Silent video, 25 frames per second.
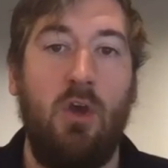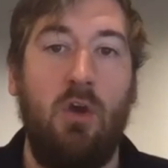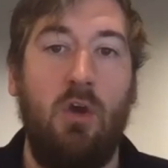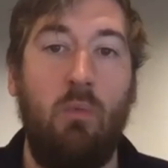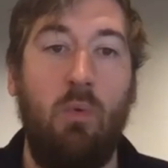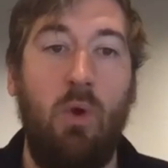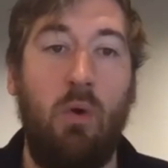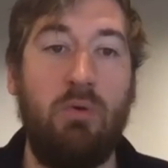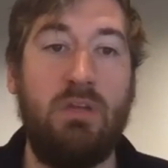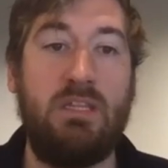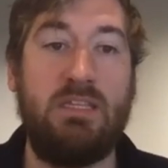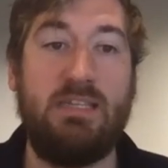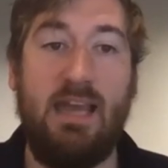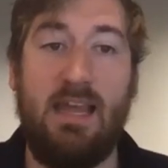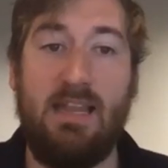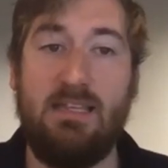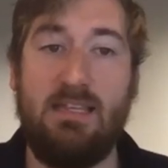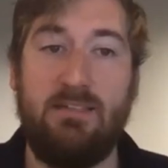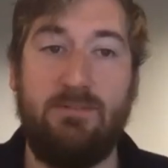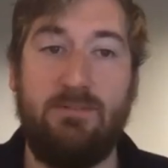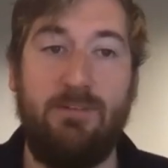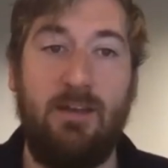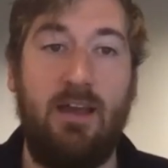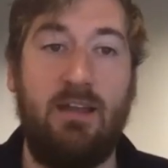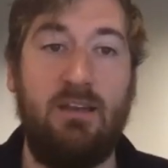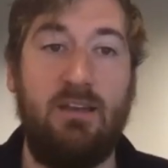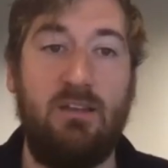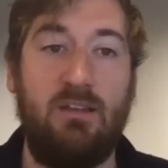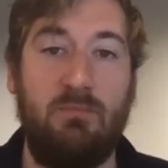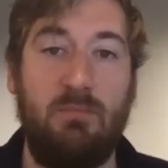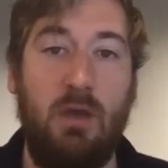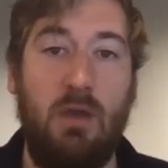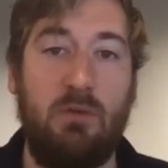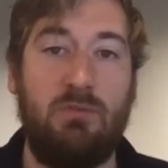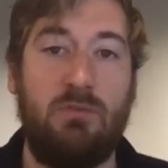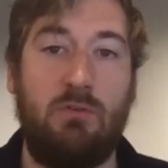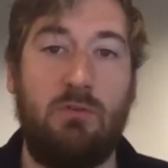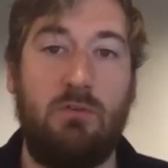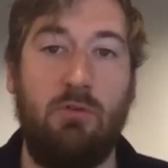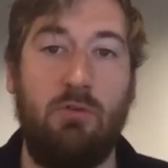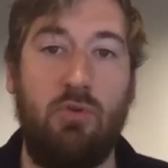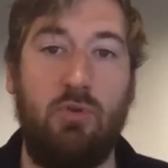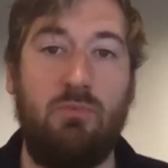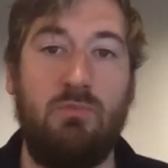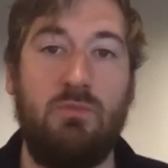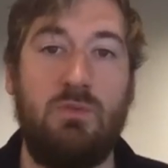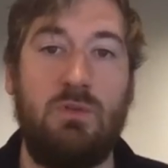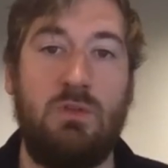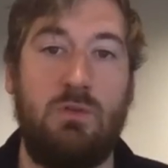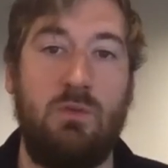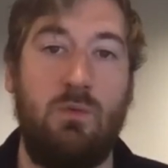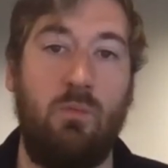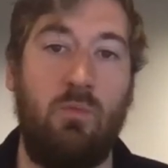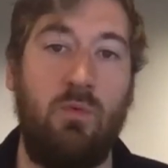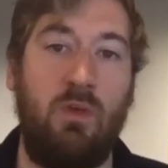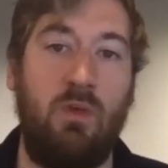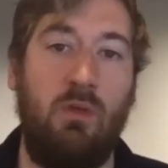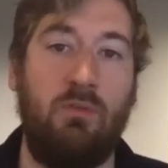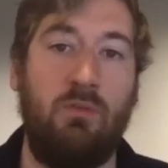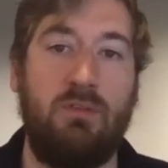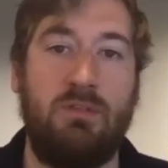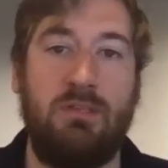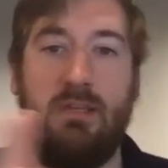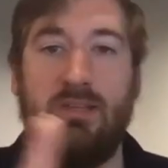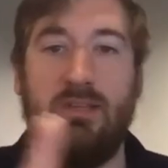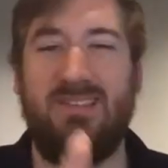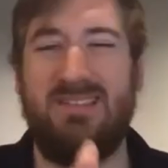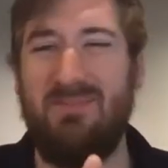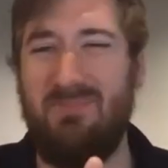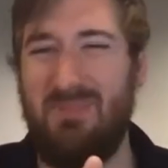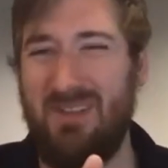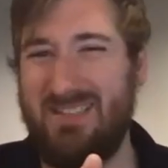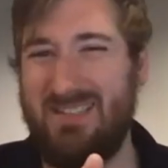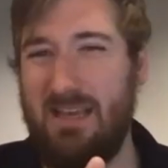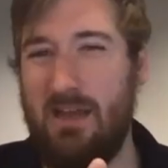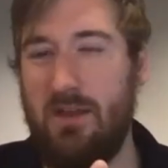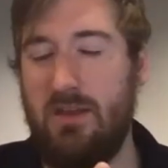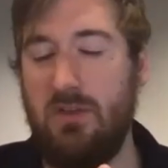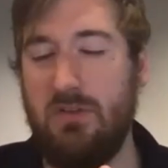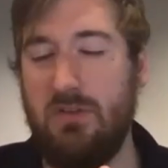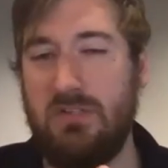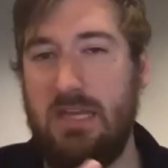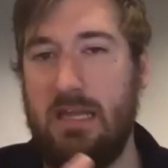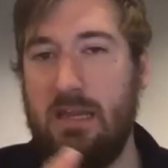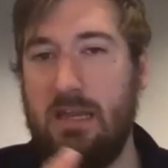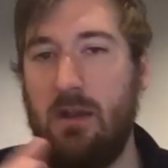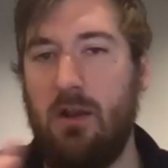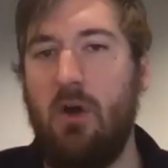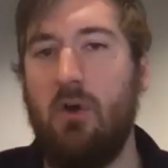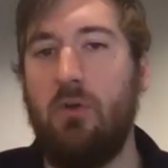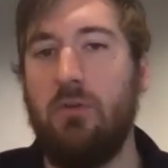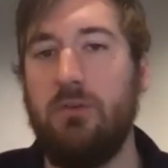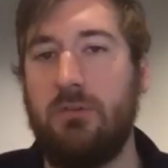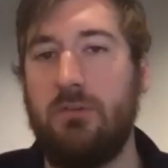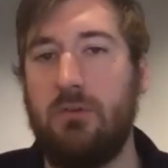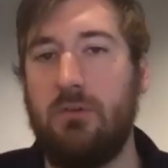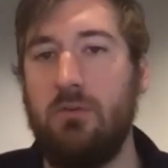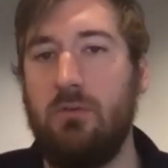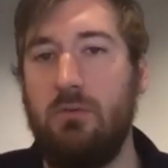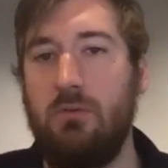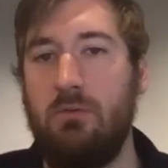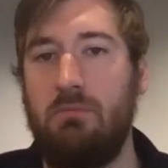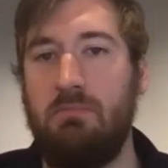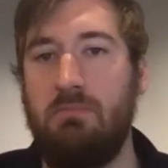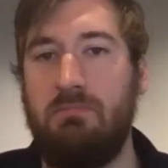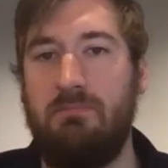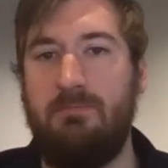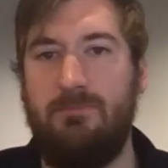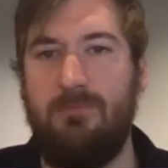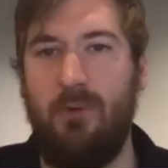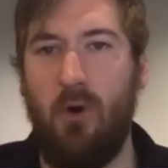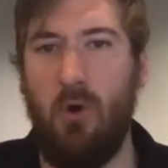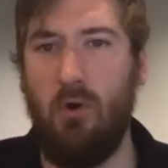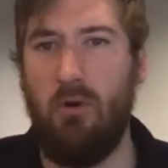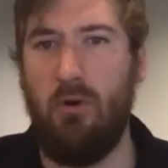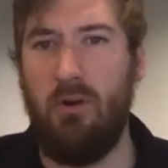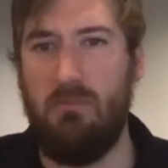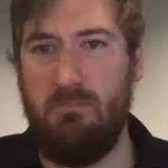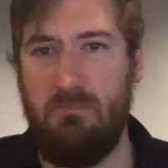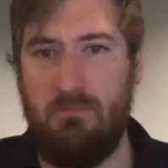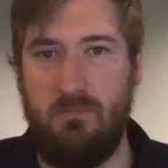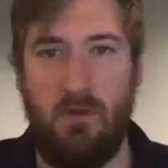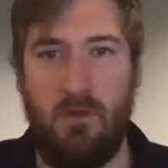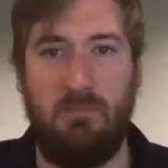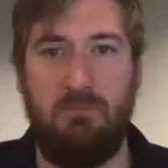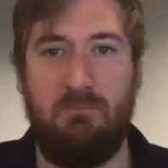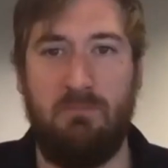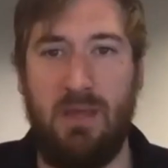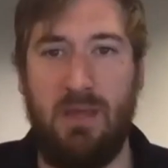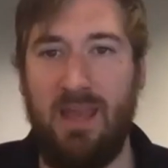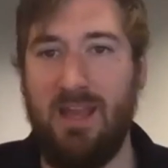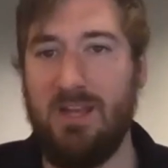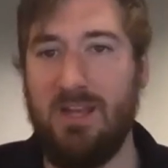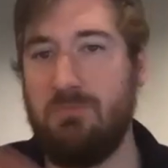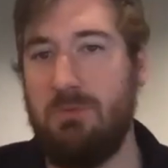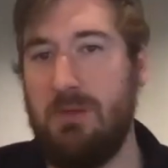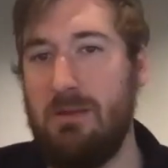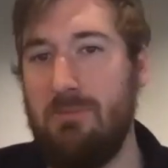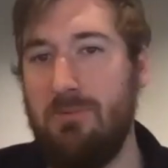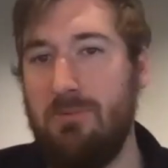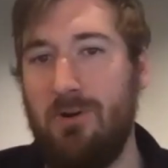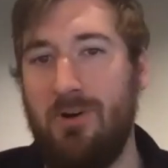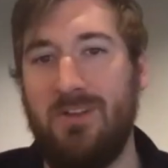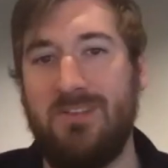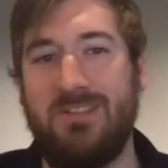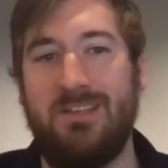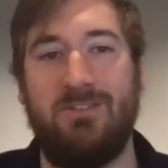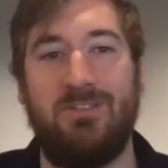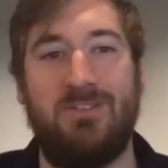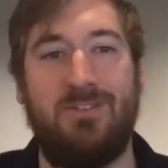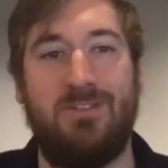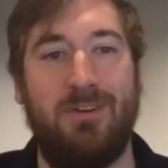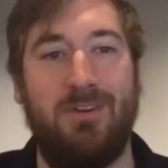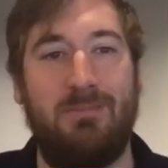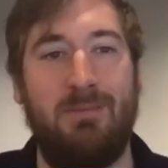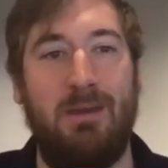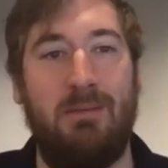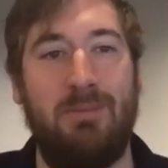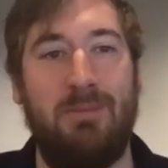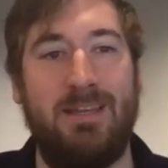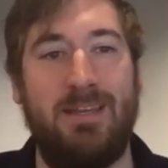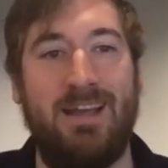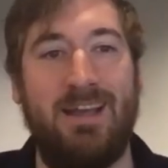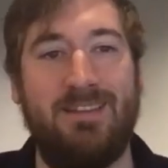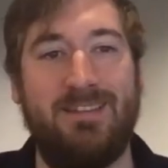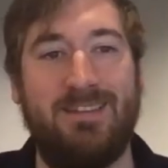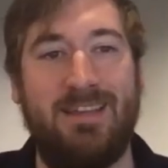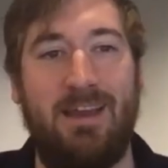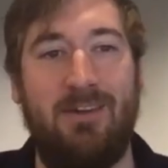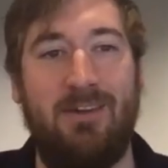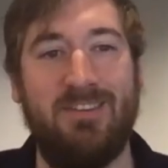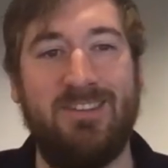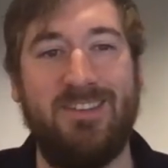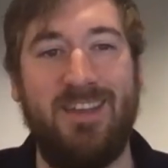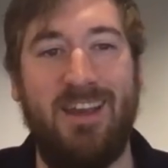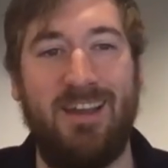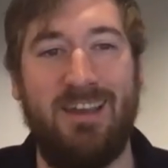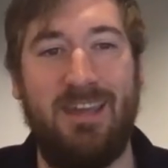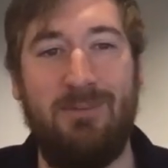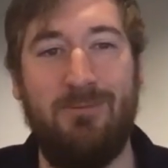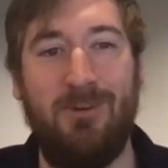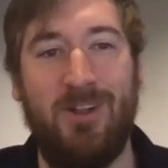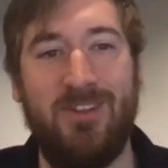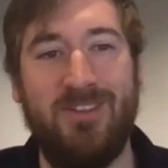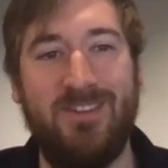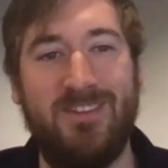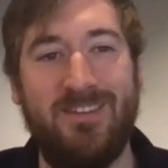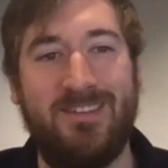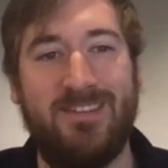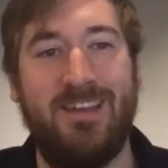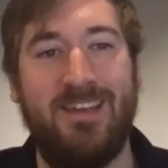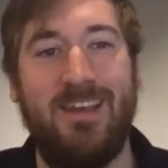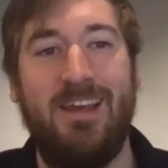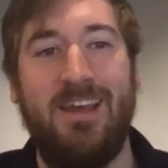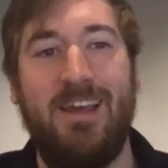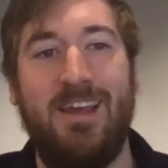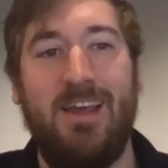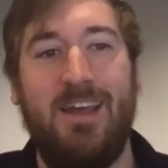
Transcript: What we tend to find is most groups will, similar to how you'll see in an old school forum, the PHP boards, I was talking about my dad's Kawasaki ones,